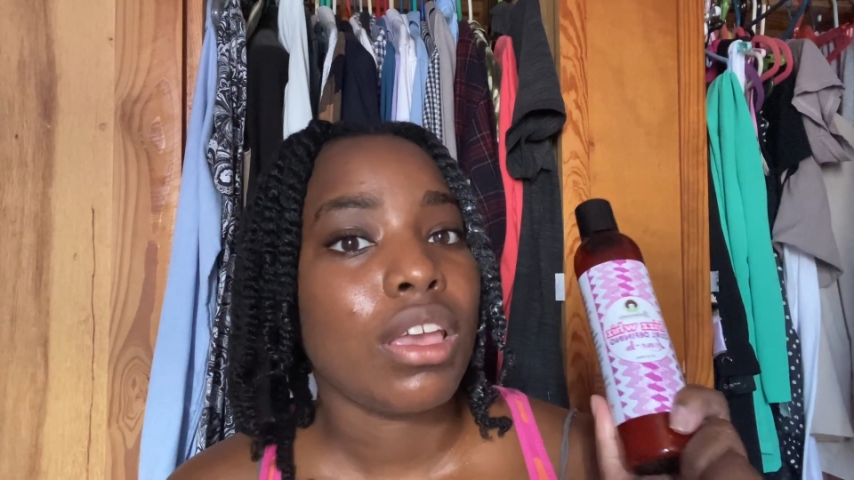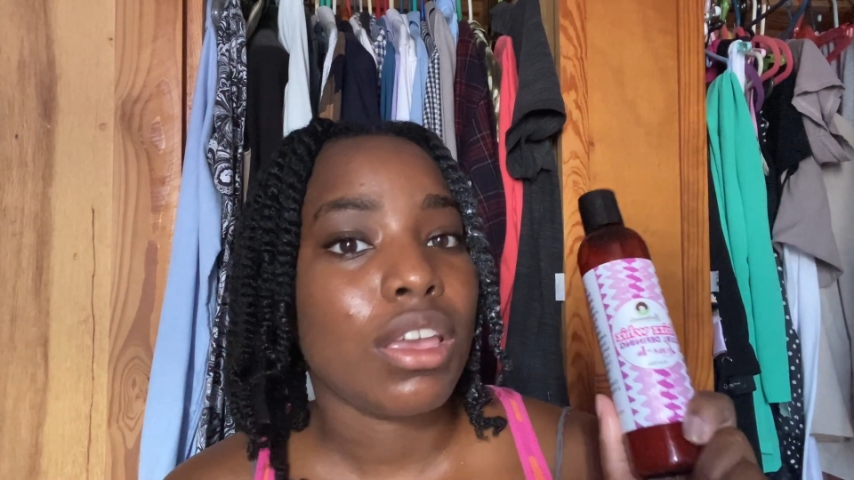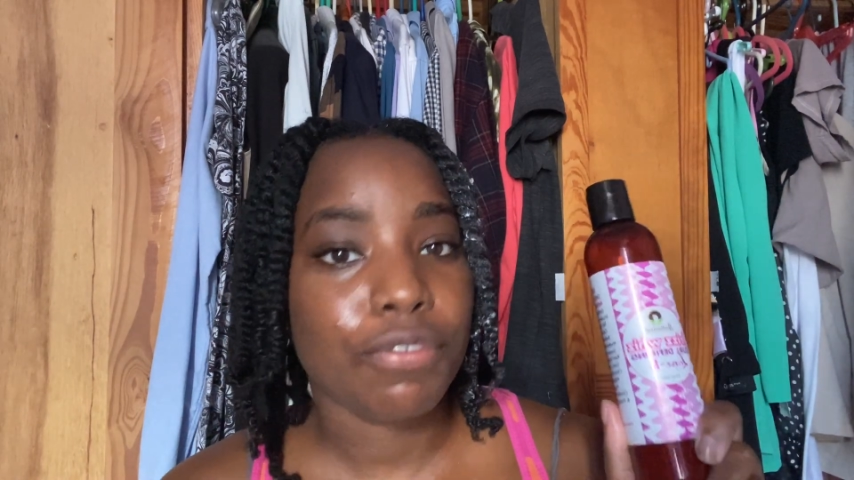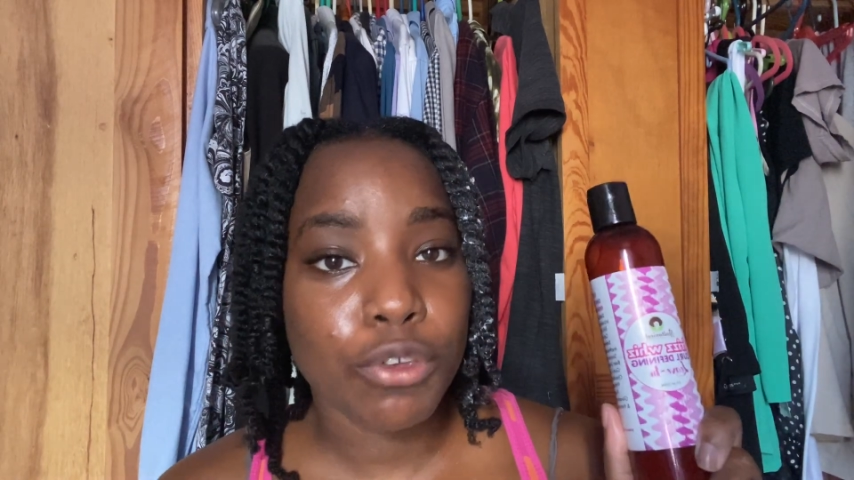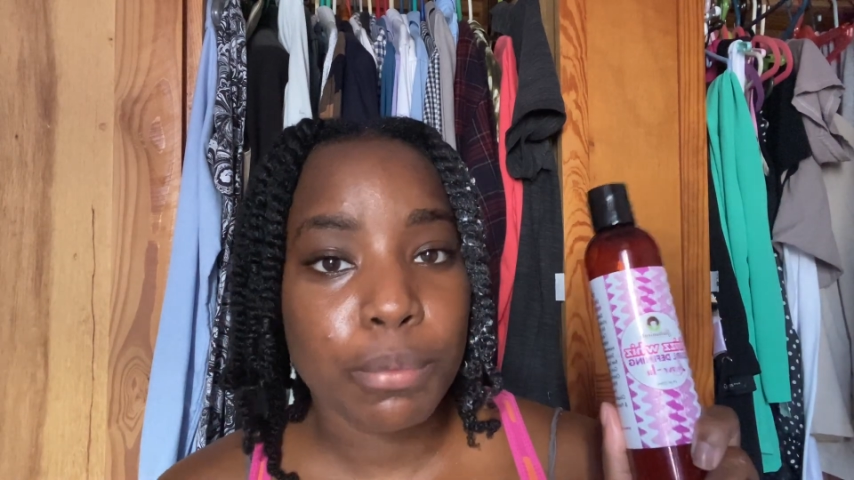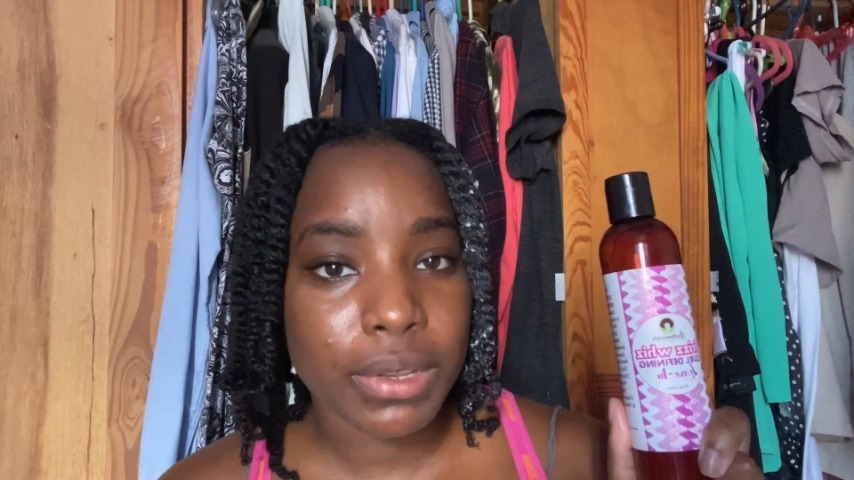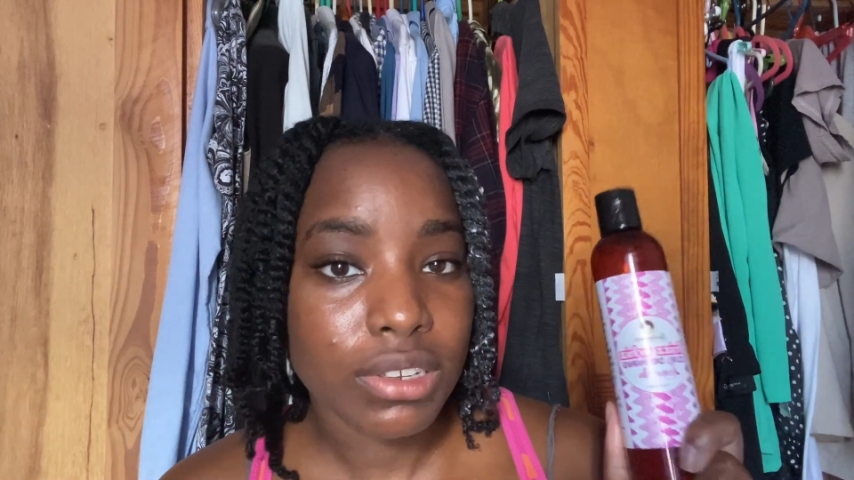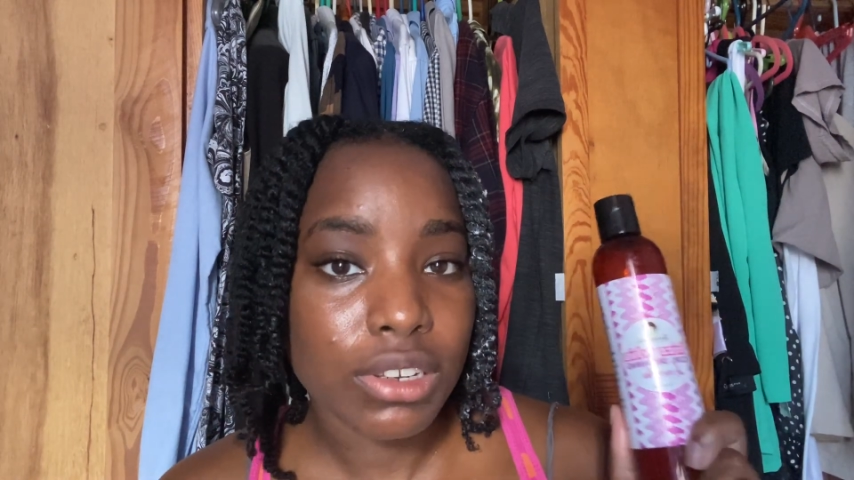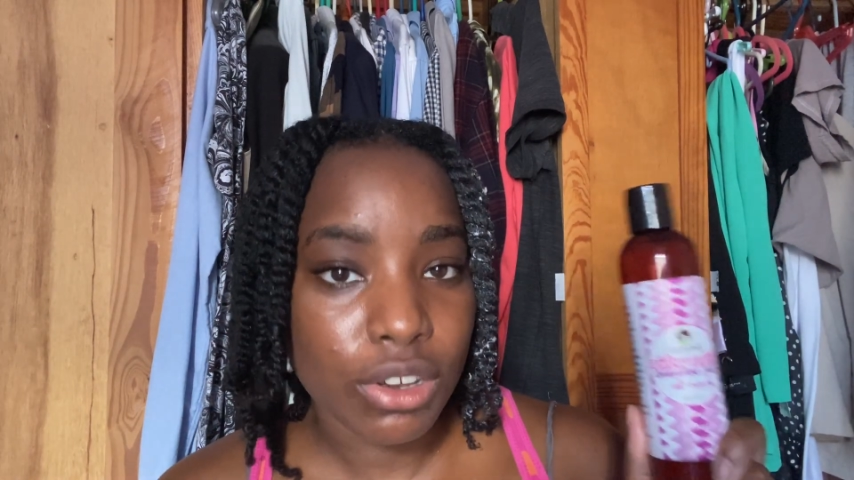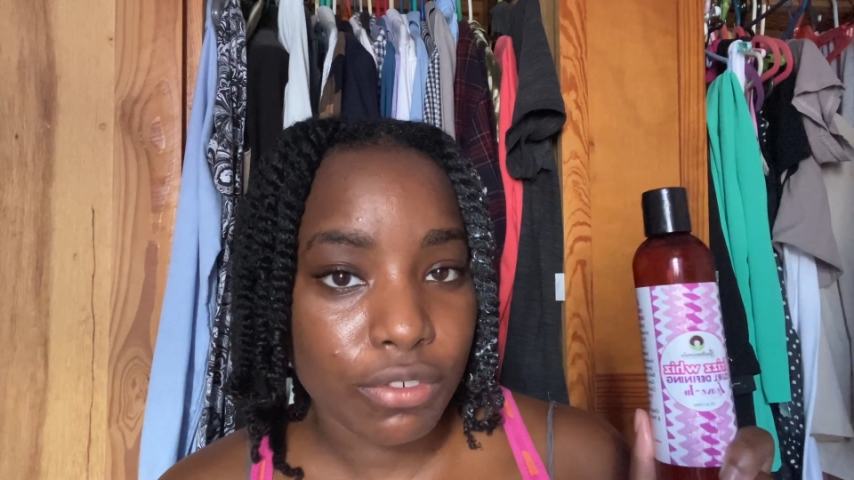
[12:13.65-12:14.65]
if you put
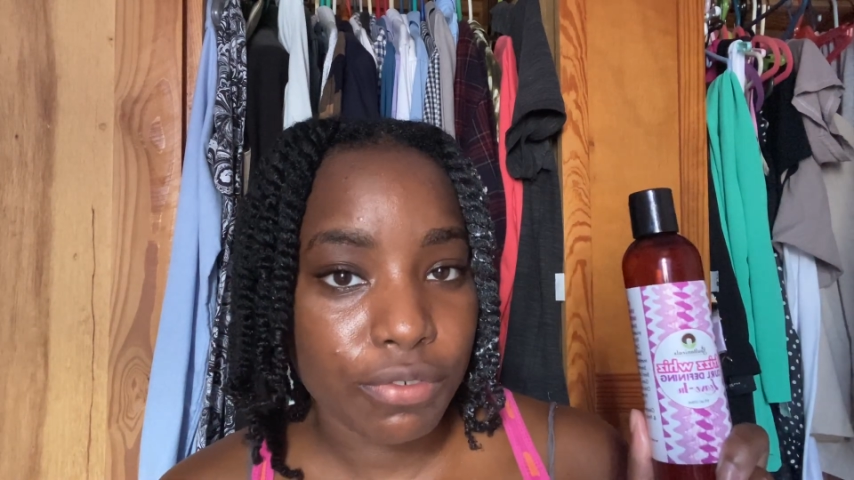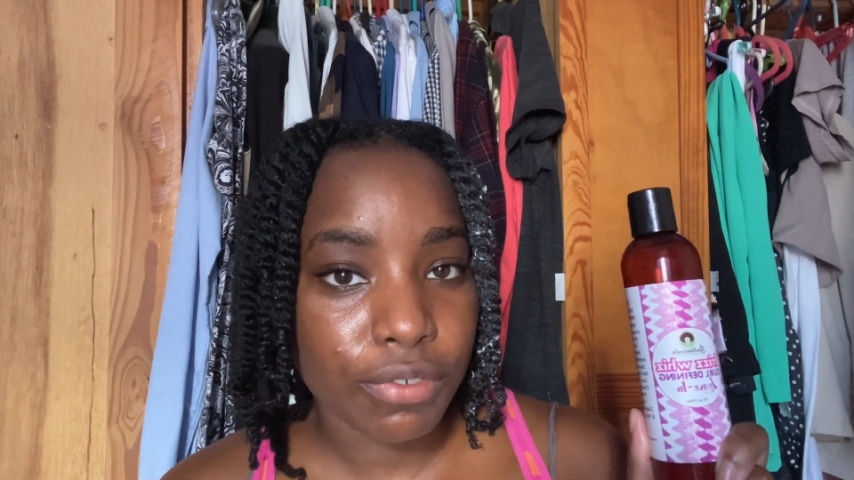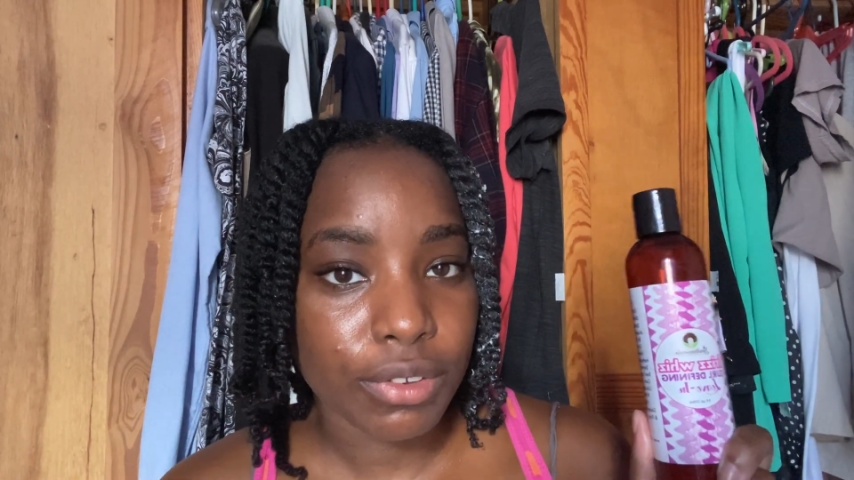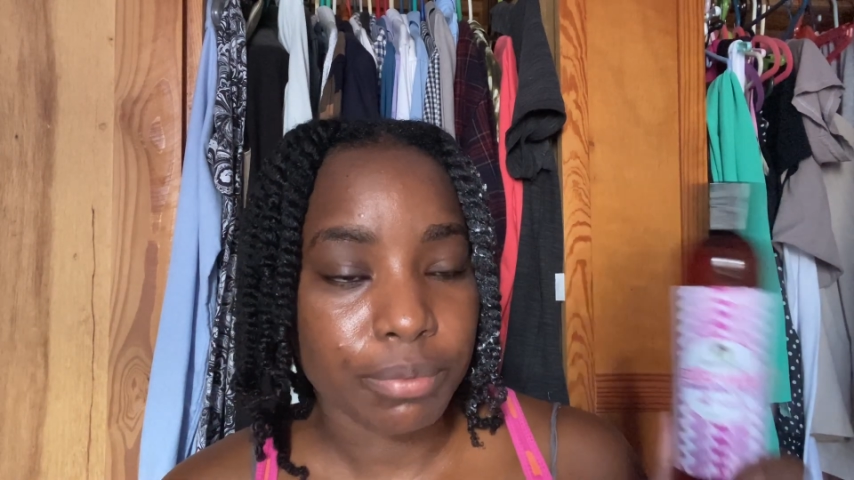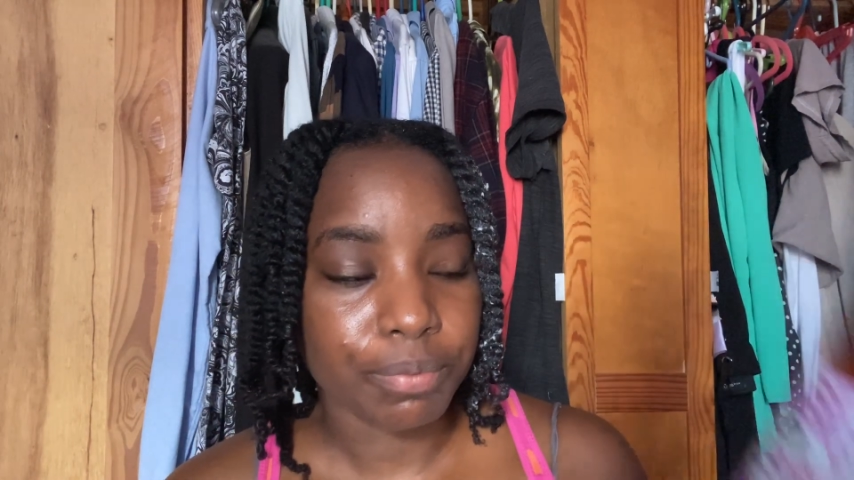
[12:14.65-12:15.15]
enough.